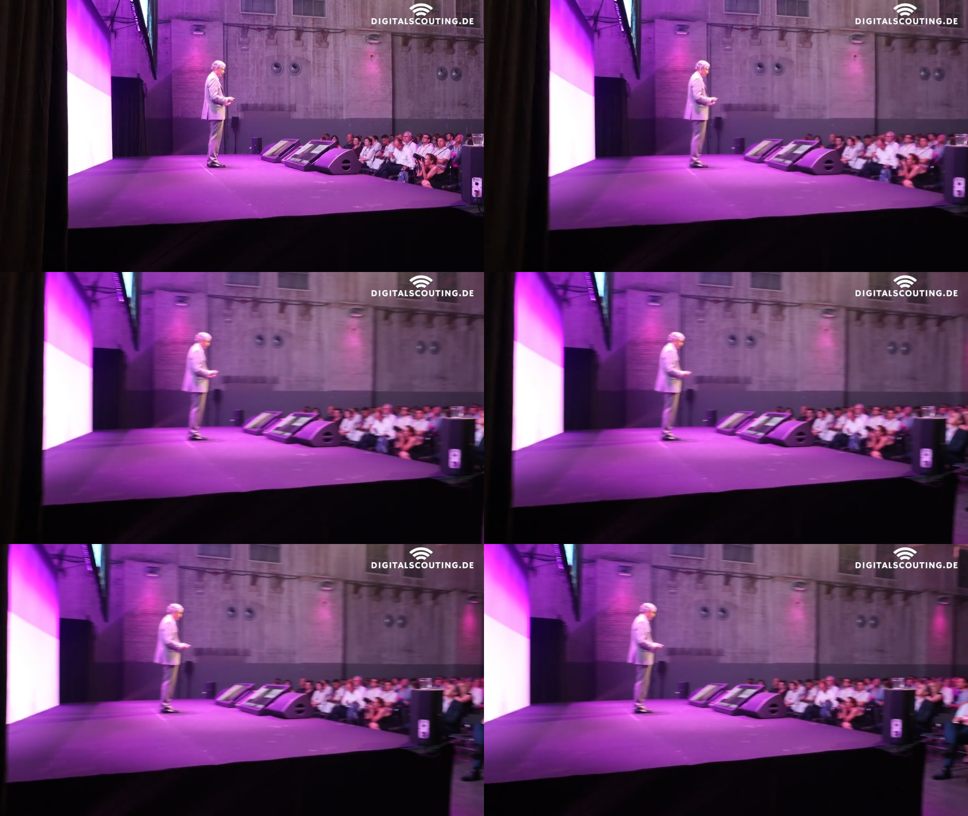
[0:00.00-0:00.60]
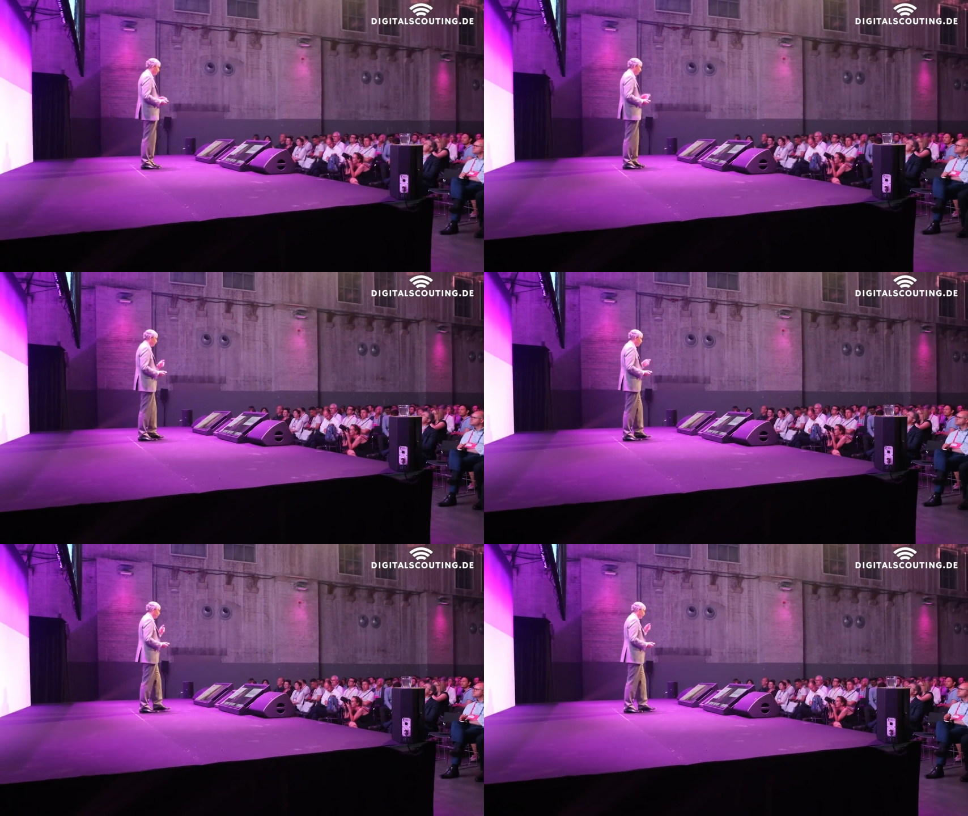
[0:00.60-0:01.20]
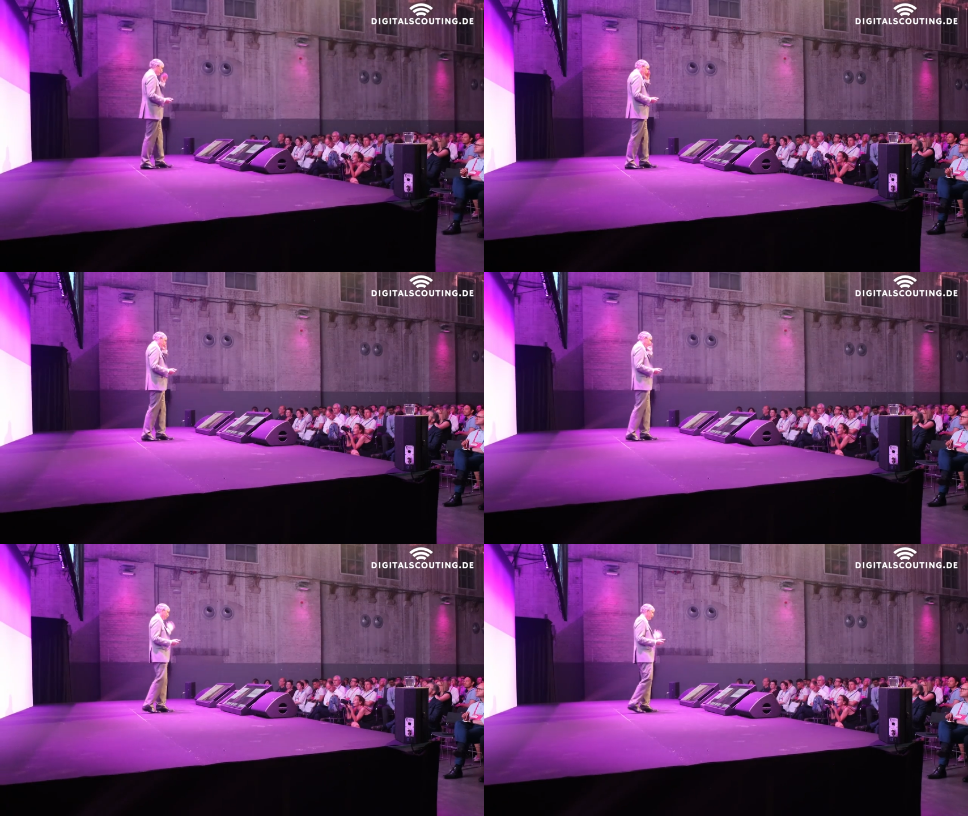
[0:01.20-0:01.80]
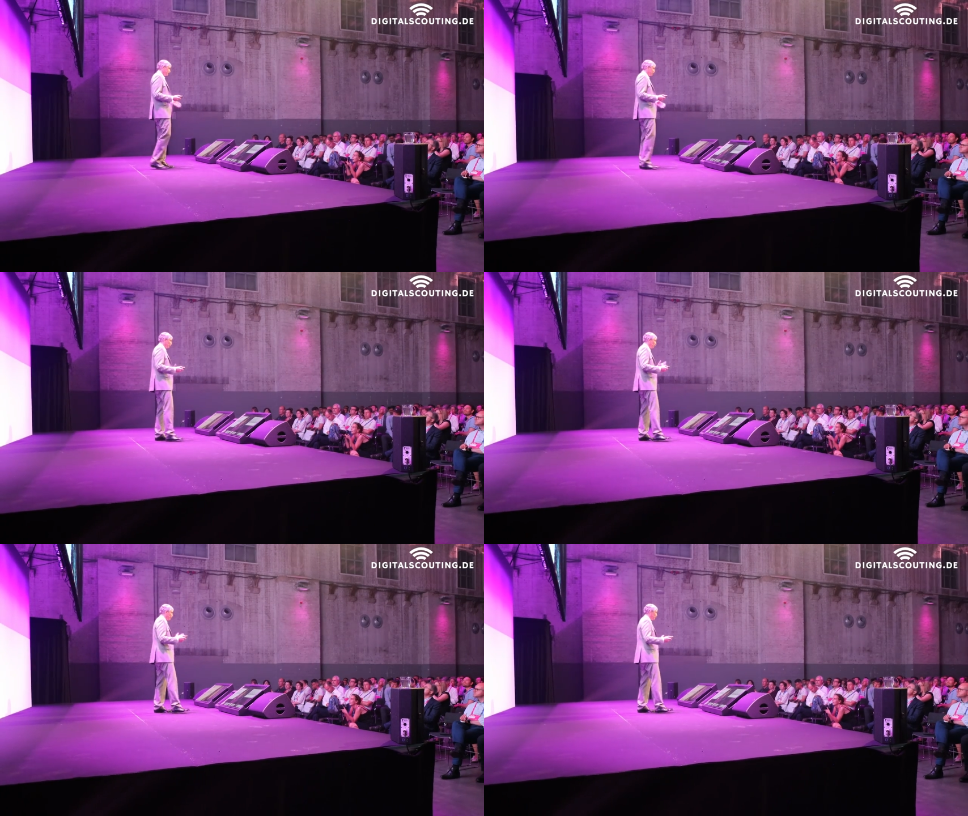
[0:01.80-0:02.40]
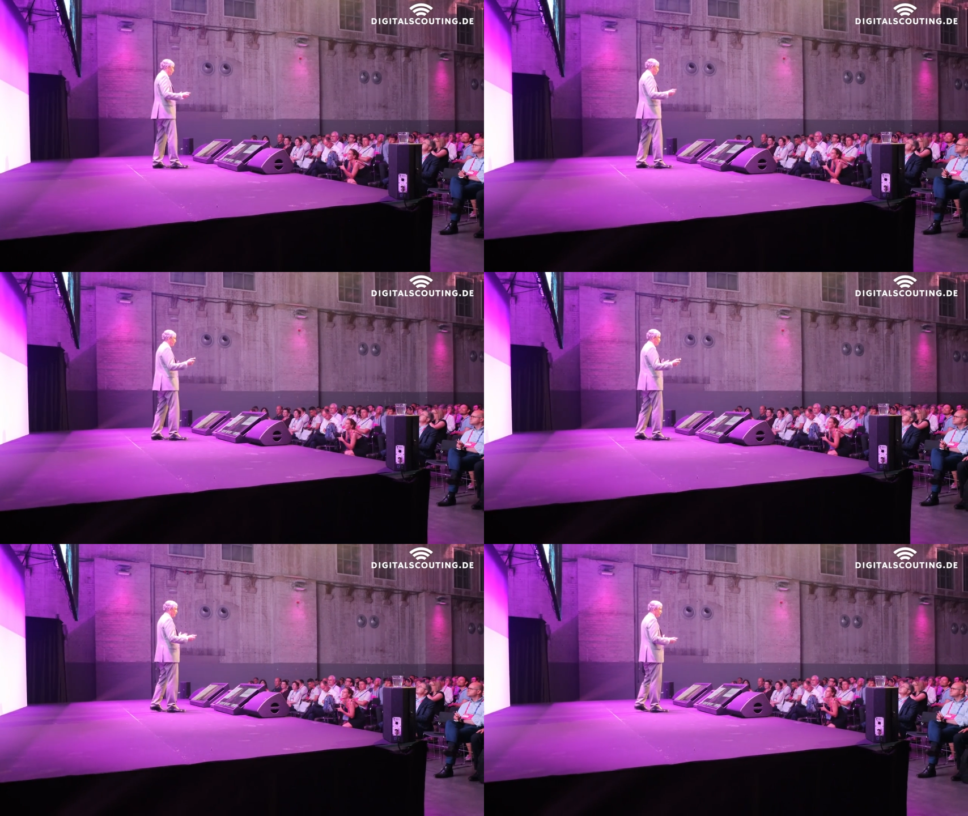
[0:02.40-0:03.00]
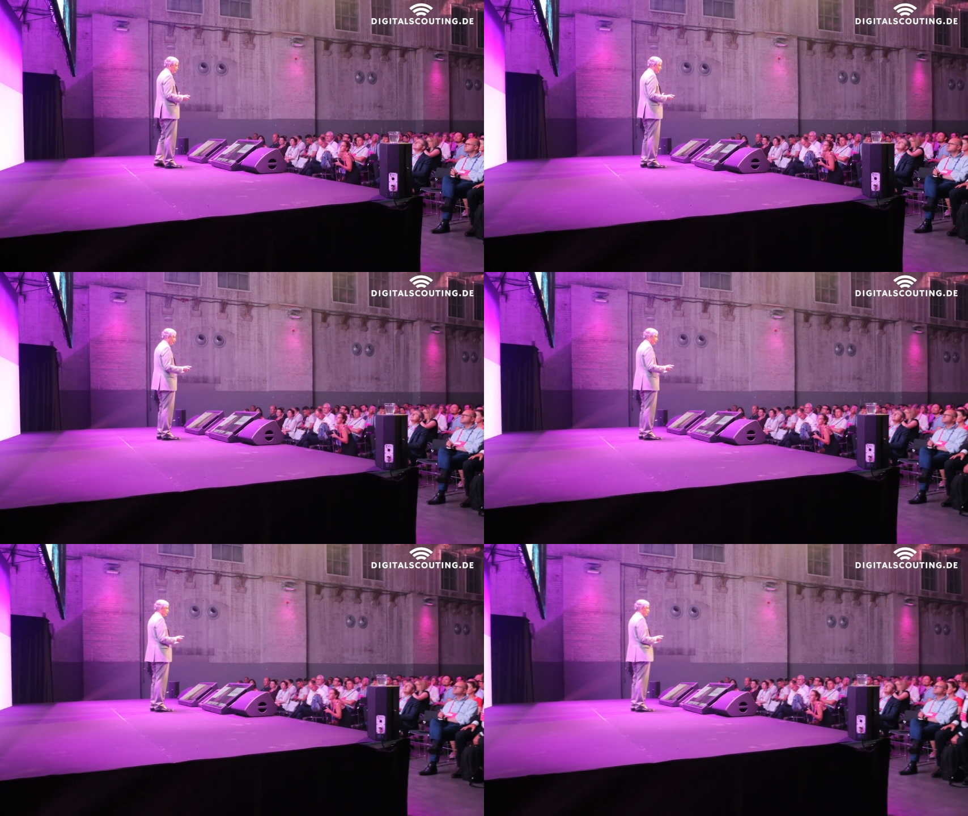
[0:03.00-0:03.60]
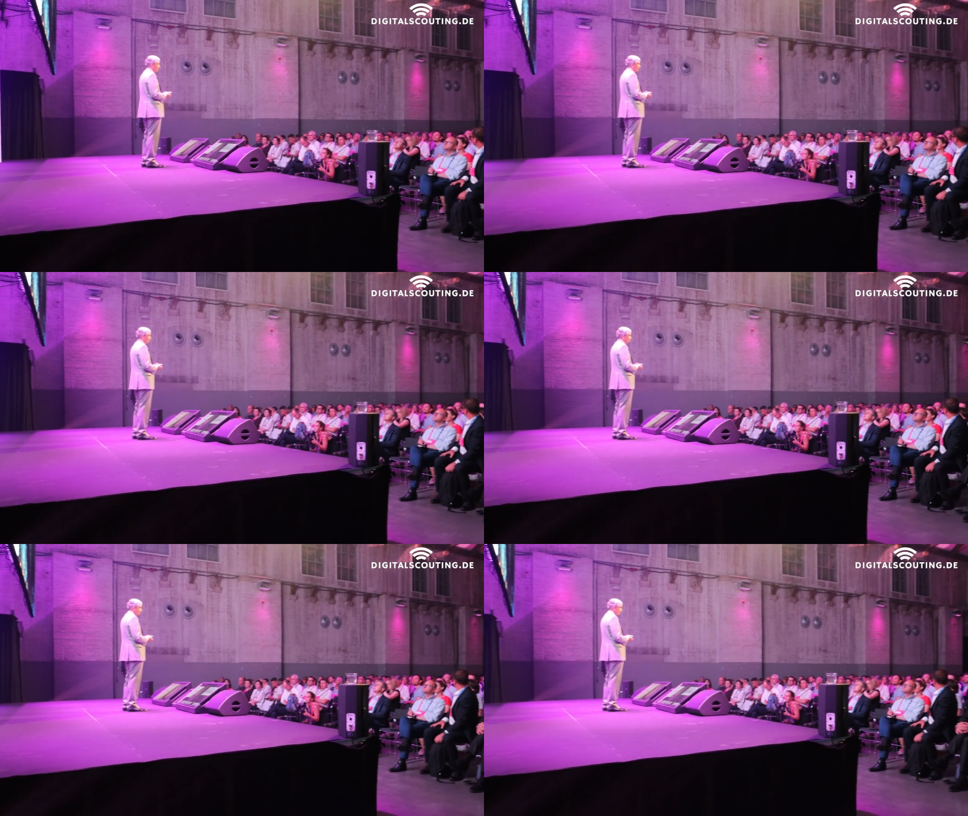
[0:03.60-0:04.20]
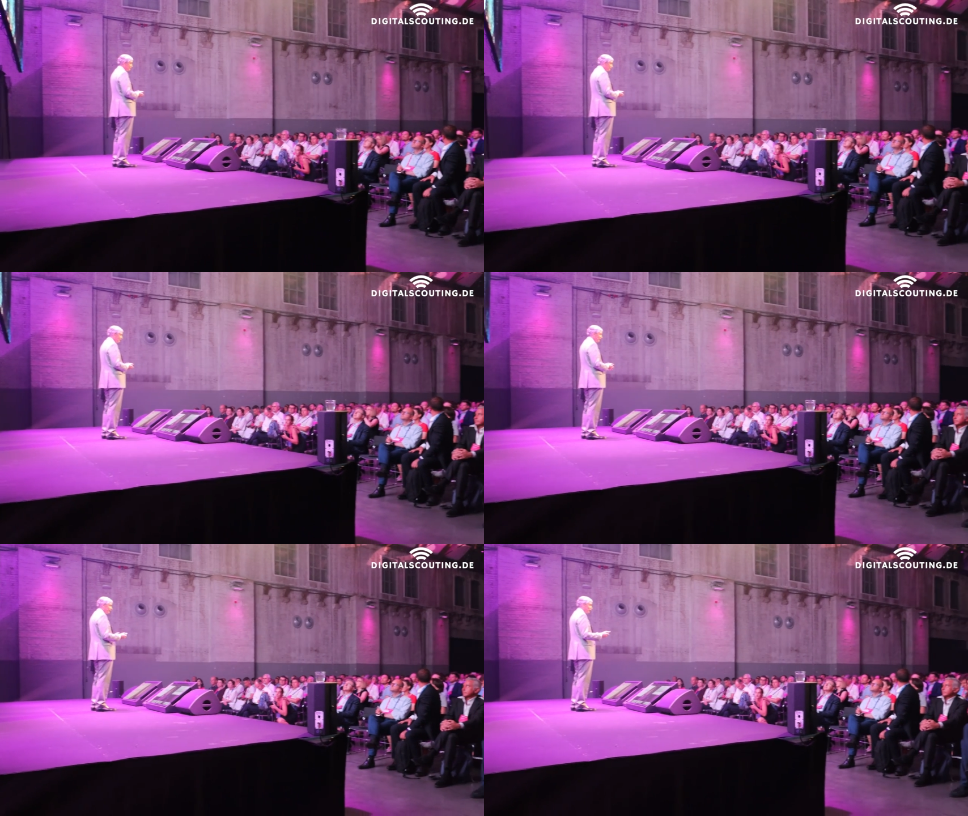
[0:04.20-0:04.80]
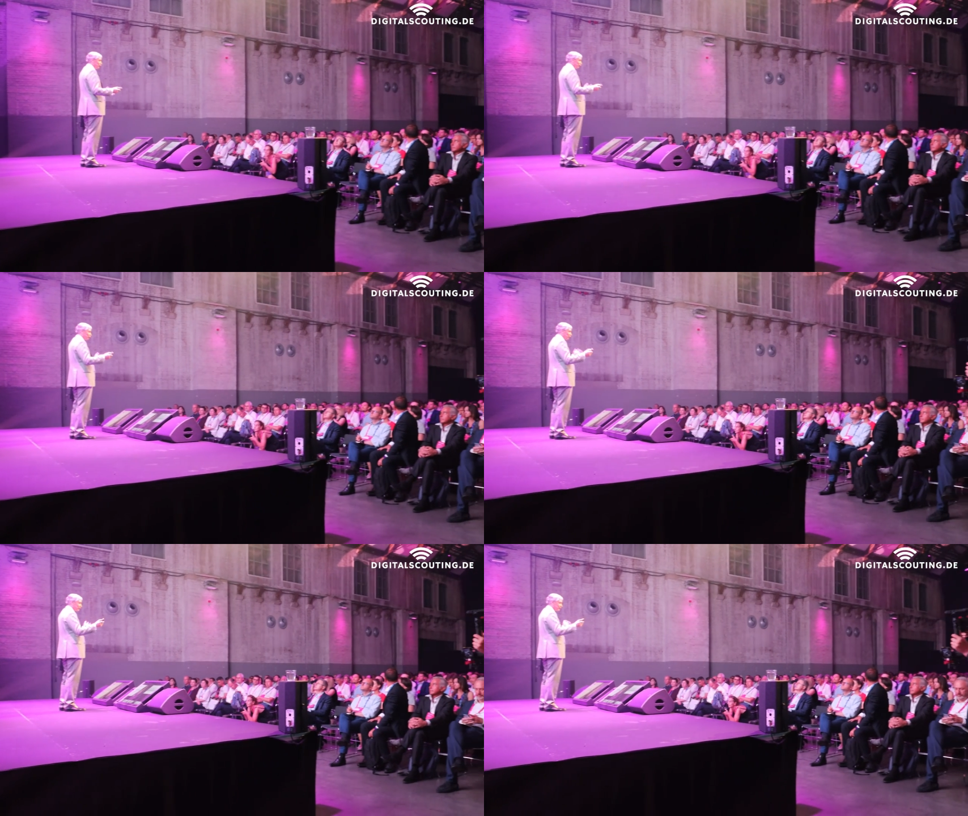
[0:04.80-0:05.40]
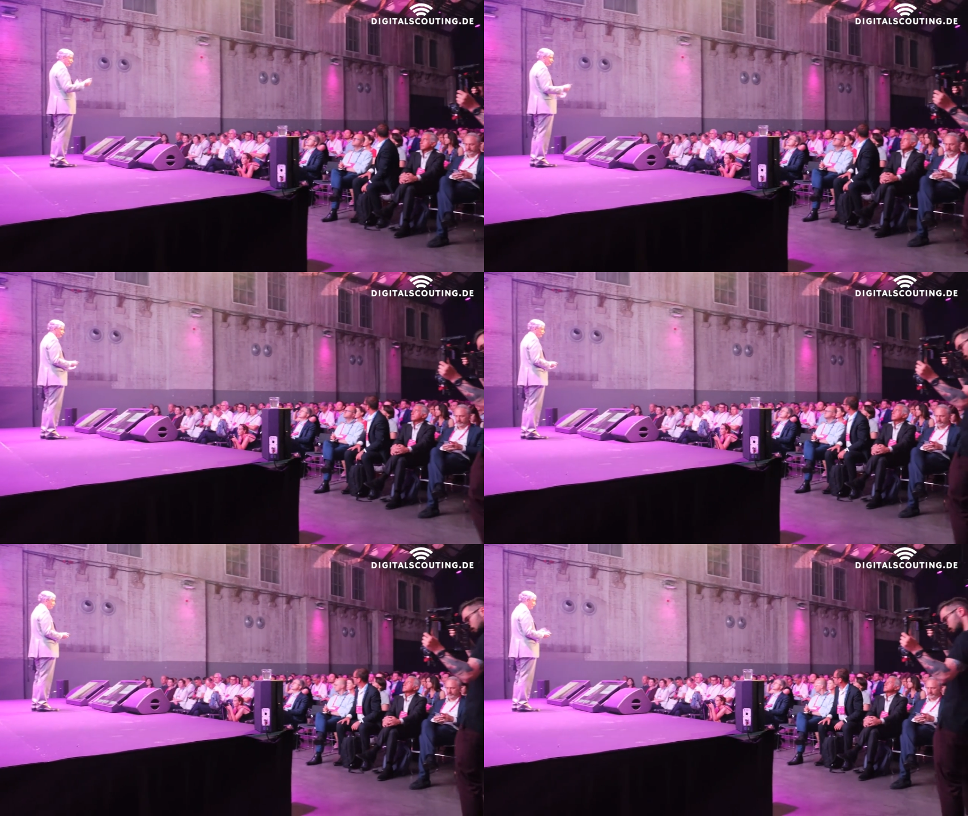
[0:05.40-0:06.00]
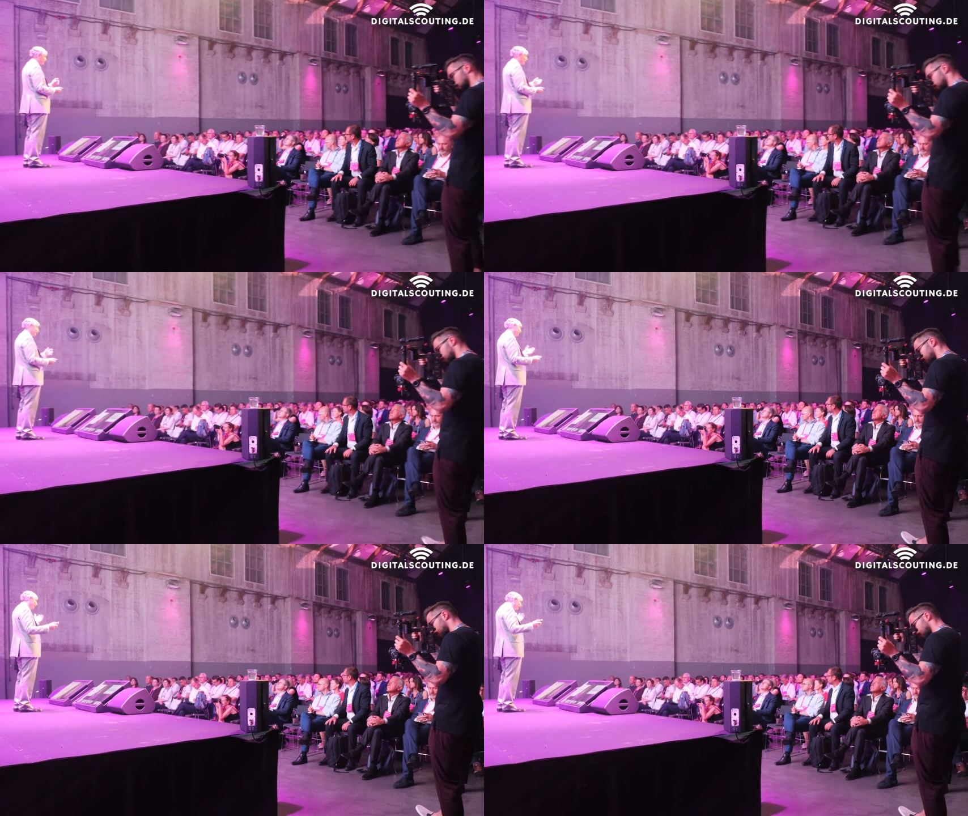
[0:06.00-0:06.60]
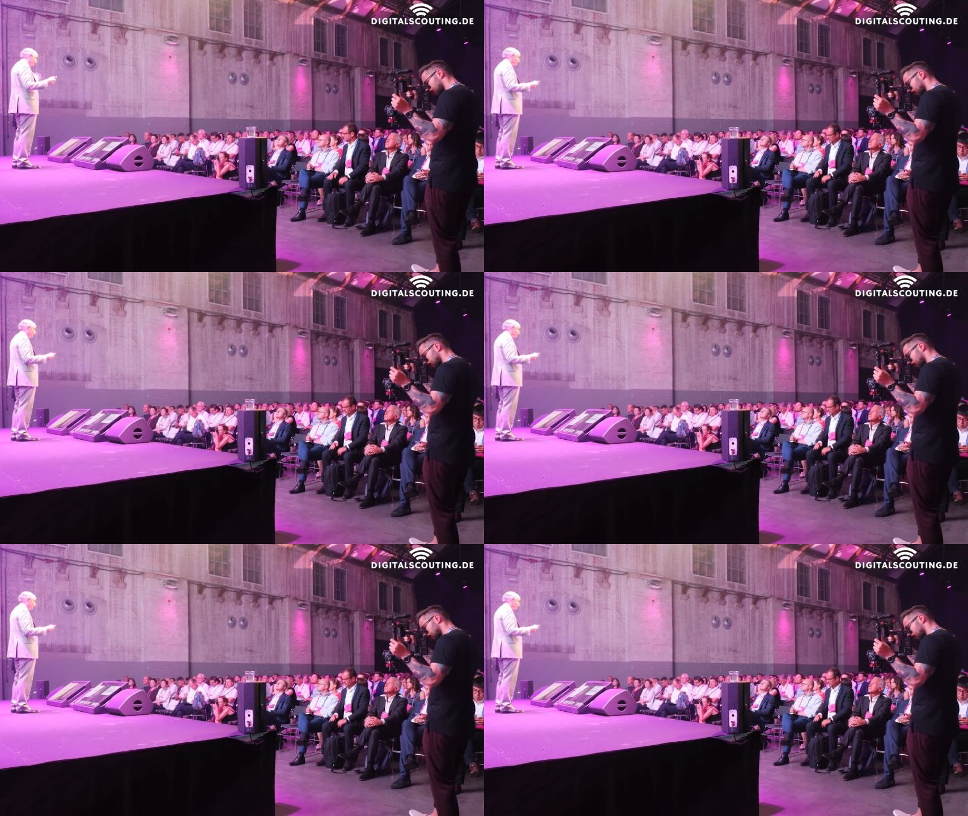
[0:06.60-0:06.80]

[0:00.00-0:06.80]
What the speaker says: Nobody's mouth can be seen.